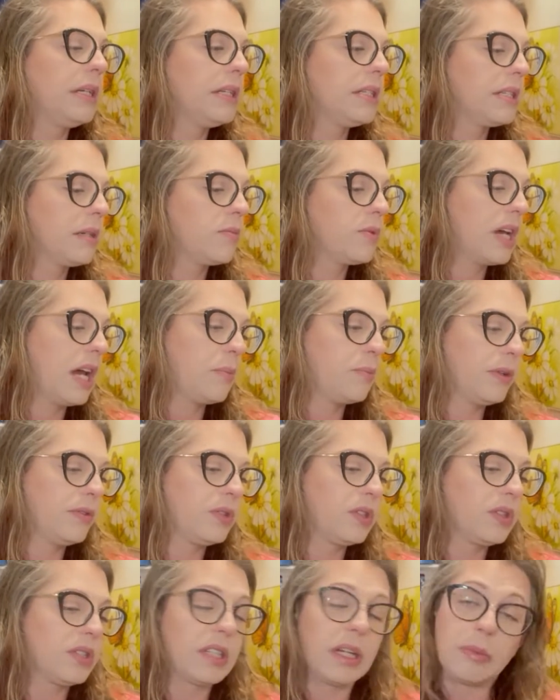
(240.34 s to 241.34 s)
some type of
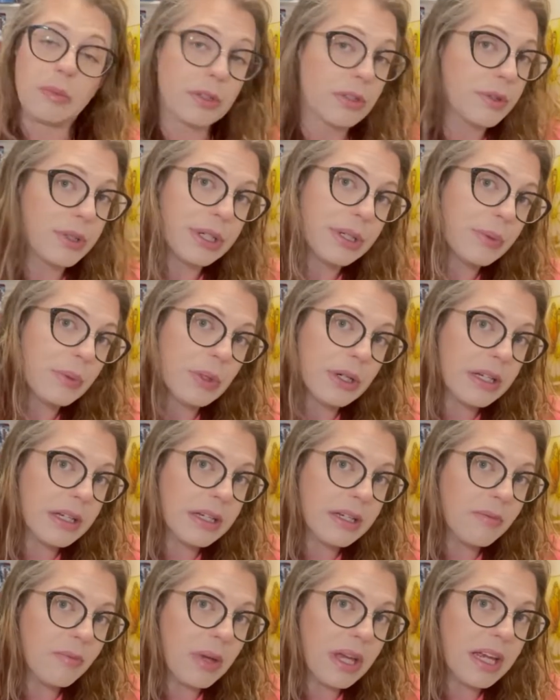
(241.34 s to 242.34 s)
summery
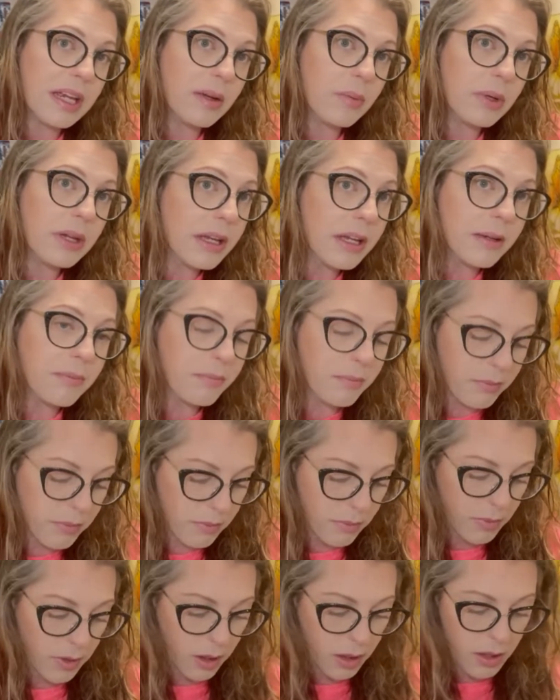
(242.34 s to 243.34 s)
one, maybe.
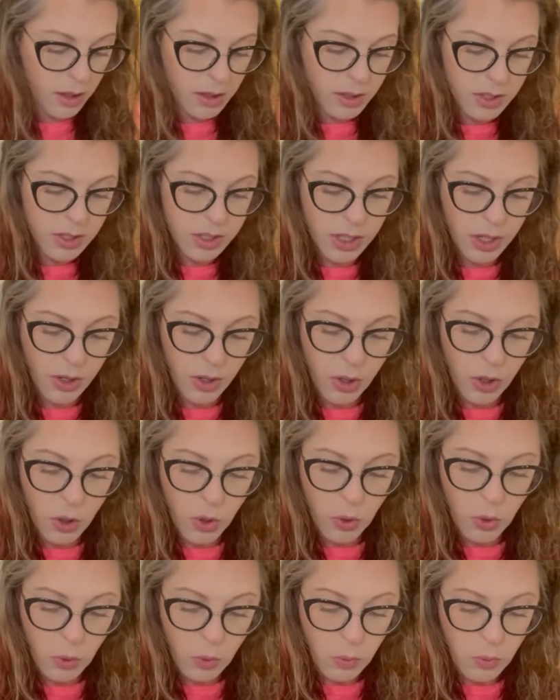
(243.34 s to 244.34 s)

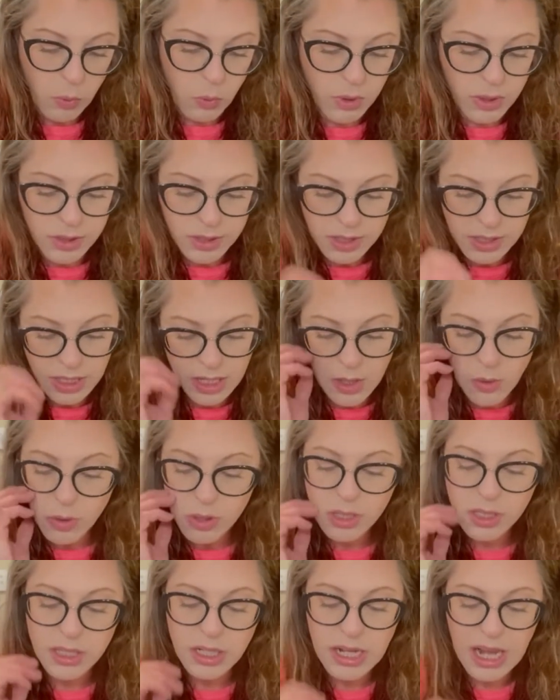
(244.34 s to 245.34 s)
So we'll see.
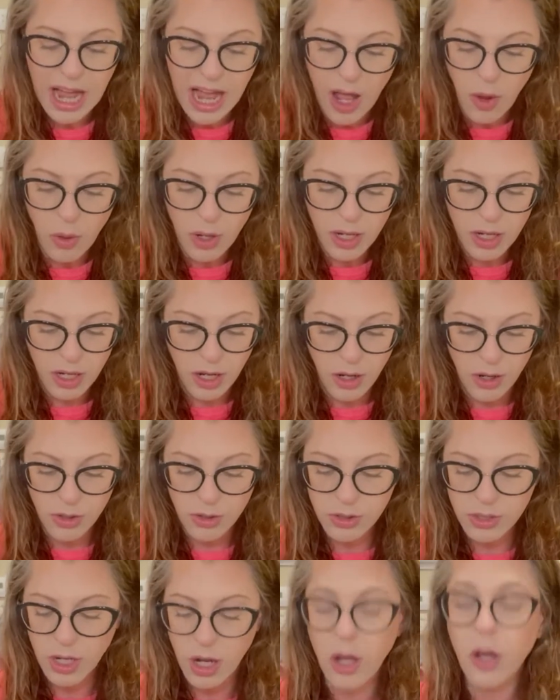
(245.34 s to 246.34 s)
We'll see how it
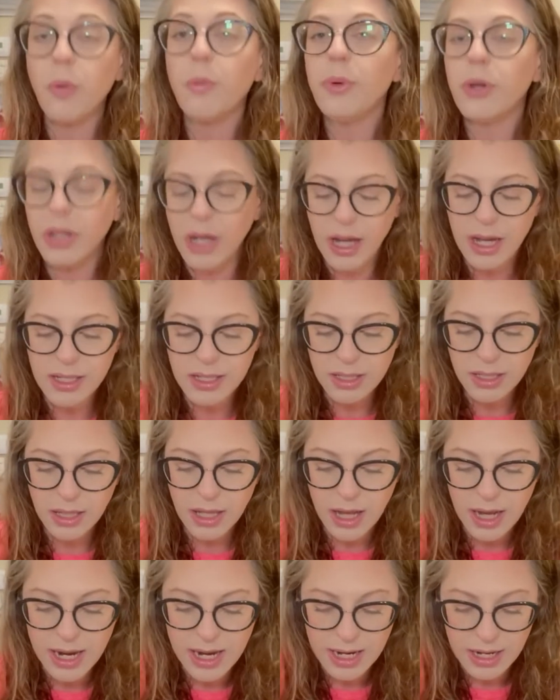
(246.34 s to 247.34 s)
goes. I hope you guys
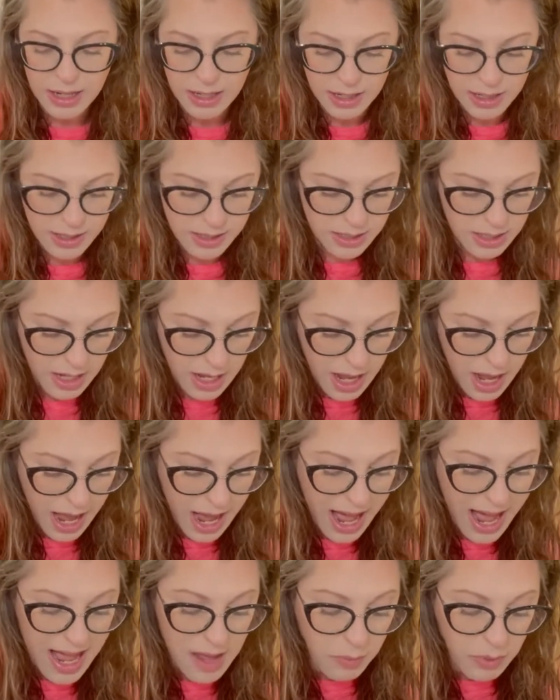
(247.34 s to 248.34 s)
like it.
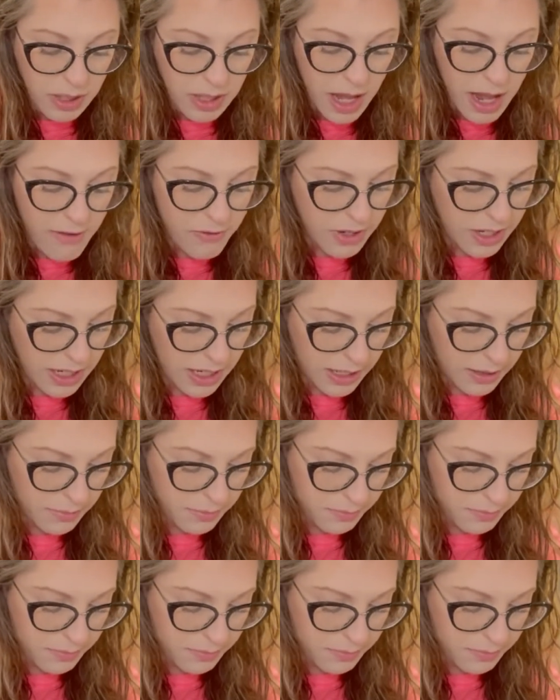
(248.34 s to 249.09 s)
I'm loving it.